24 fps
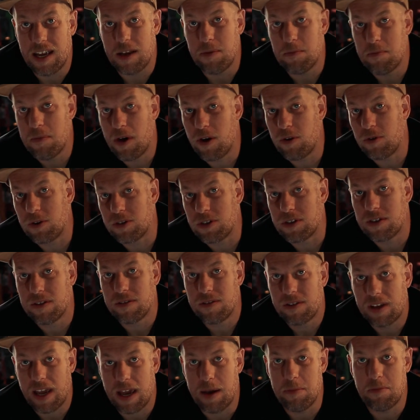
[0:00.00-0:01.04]
in most
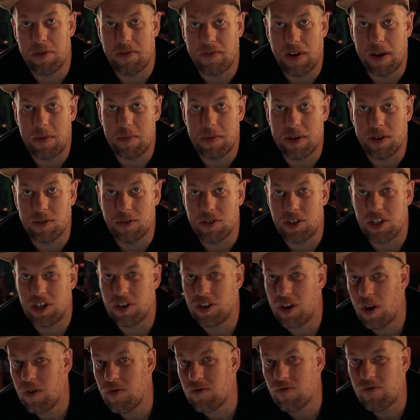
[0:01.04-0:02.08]
campervan builds, you
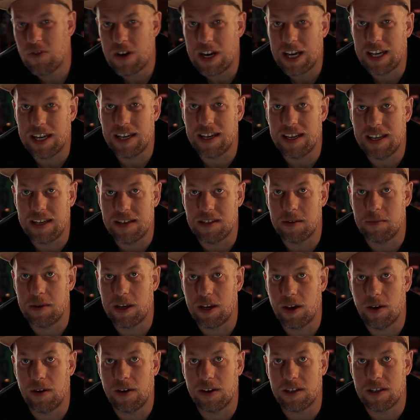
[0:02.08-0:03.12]
don't really need to be
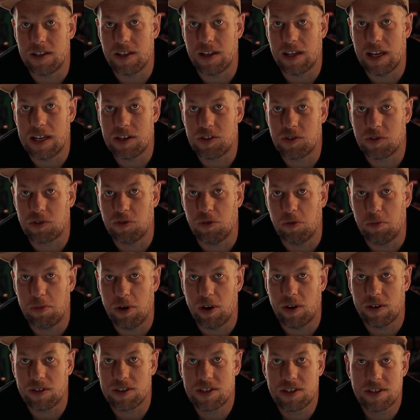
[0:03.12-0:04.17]
going to the electrical
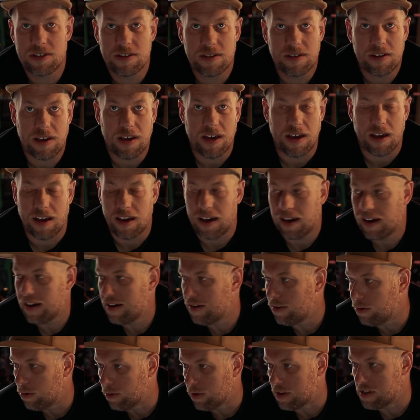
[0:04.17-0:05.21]
box
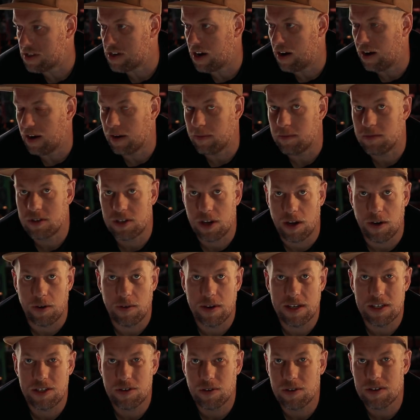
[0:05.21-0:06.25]
all the time. So
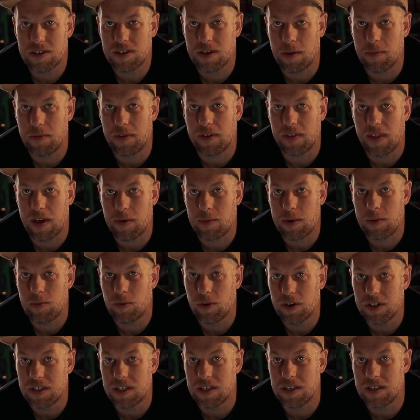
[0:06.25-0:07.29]
it's not something that we
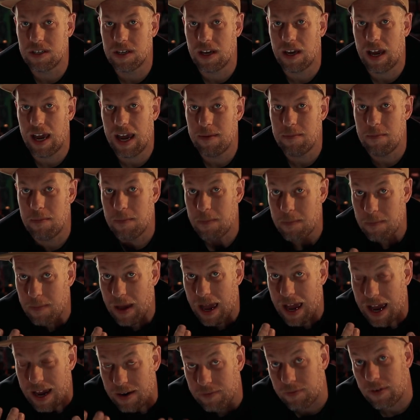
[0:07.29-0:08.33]
wanted to
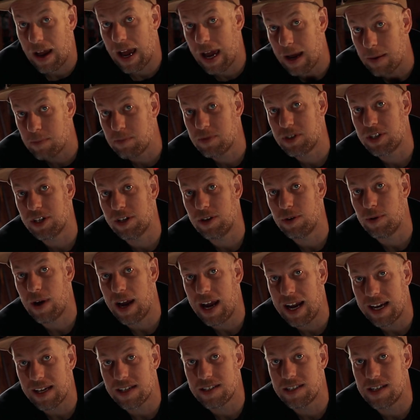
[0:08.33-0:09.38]
have absolute
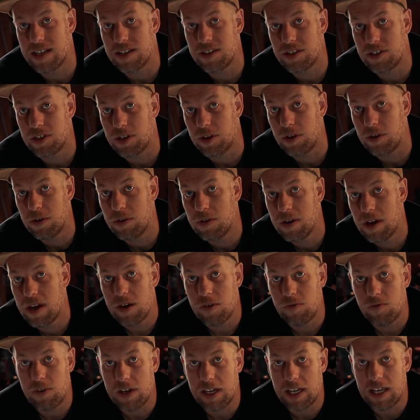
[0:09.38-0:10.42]
access to
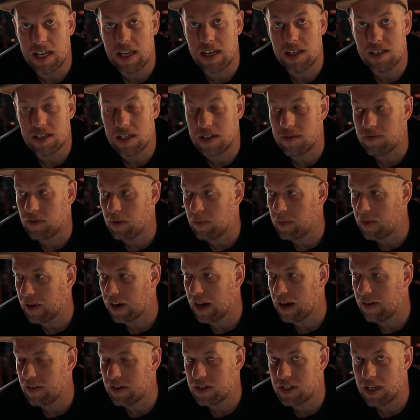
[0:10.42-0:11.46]
really easily from the
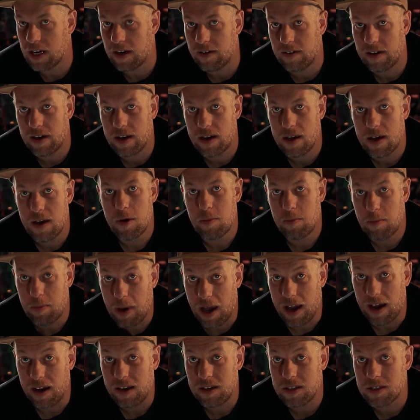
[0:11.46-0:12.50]
garage area,
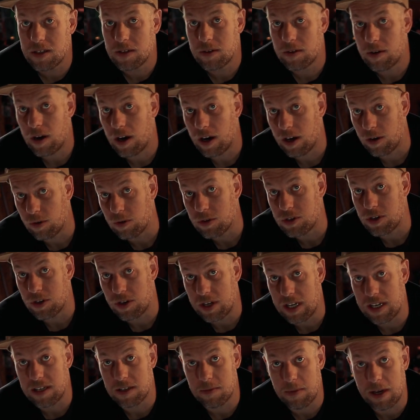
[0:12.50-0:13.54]
but I also
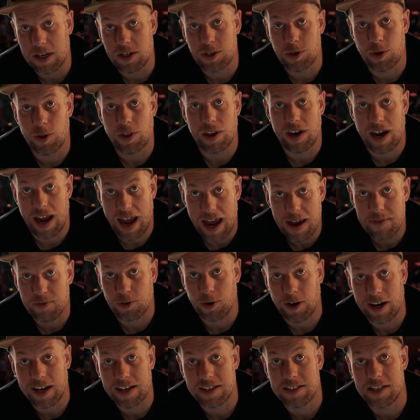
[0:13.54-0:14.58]
need to make sure that I have
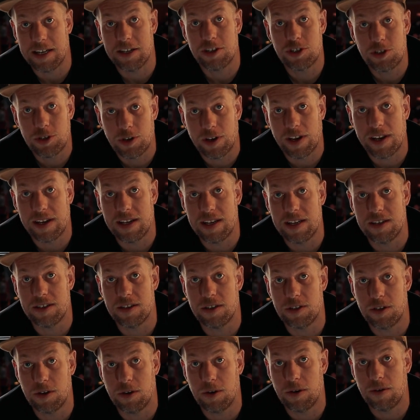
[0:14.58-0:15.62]
got access should I need
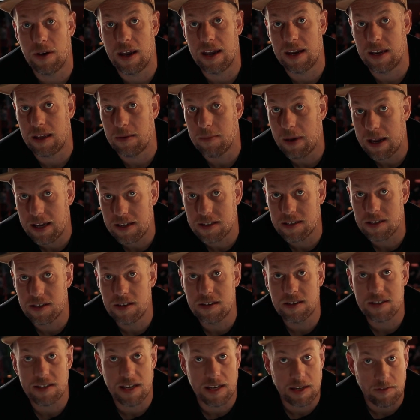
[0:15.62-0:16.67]
to do any
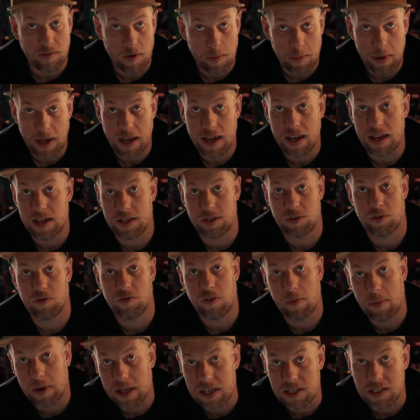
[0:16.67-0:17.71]
maintenance, any repairs or
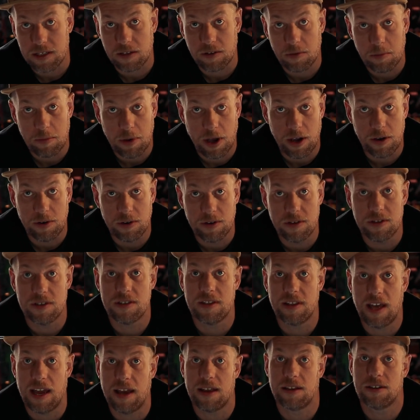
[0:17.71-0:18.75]
replacing components,
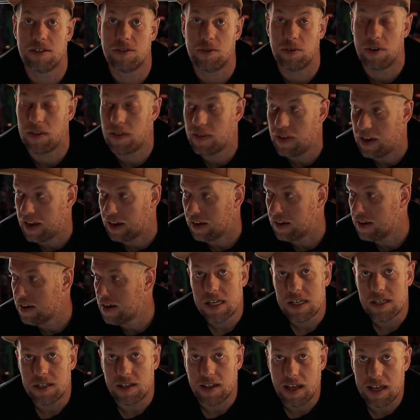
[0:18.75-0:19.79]
that sort of thing.
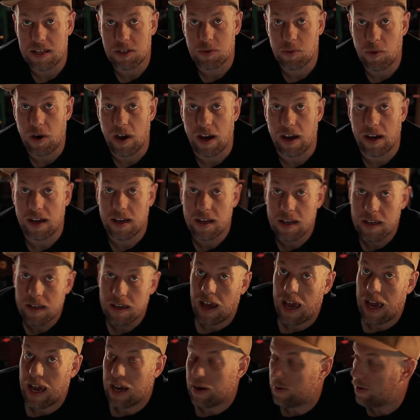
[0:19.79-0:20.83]
So that's why
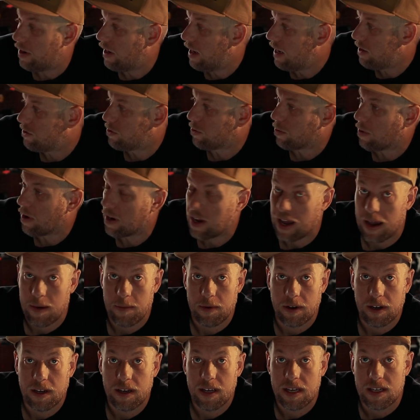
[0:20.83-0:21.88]
our electrical
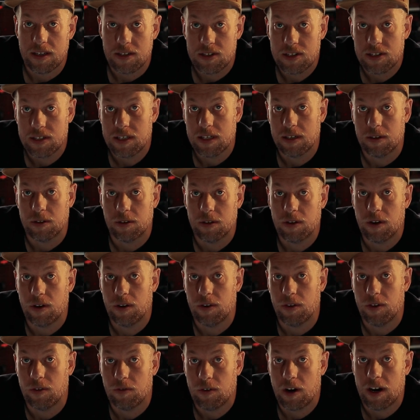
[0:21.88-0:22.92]
cabinet is still
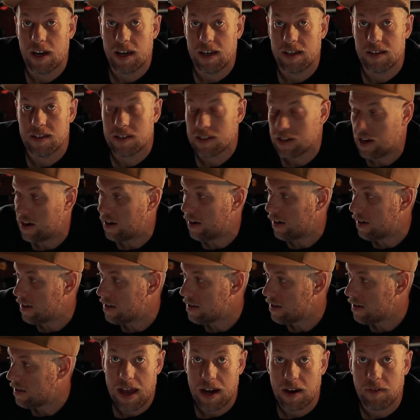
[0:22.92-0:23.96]
on the right hand
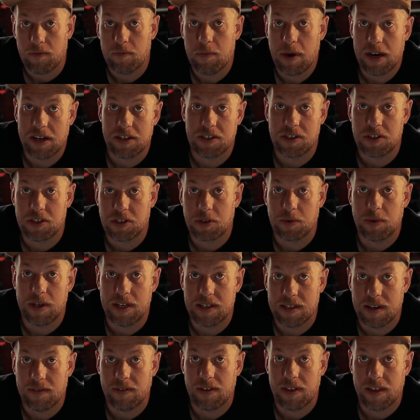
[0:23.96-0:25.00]
side and I've managed to
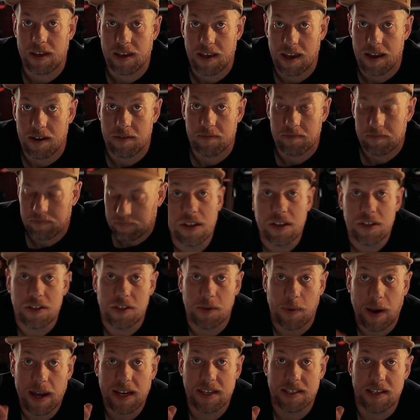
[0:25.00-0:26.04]
squeeze everything in.
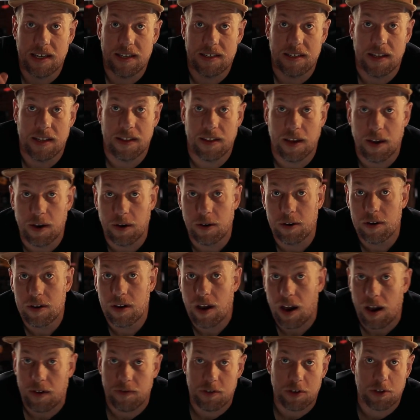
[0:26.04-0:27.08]
To access it though,
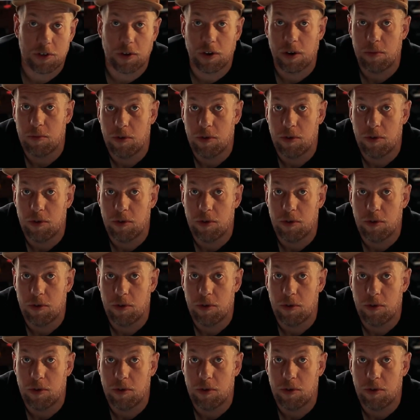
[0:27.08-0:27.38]
I've just got to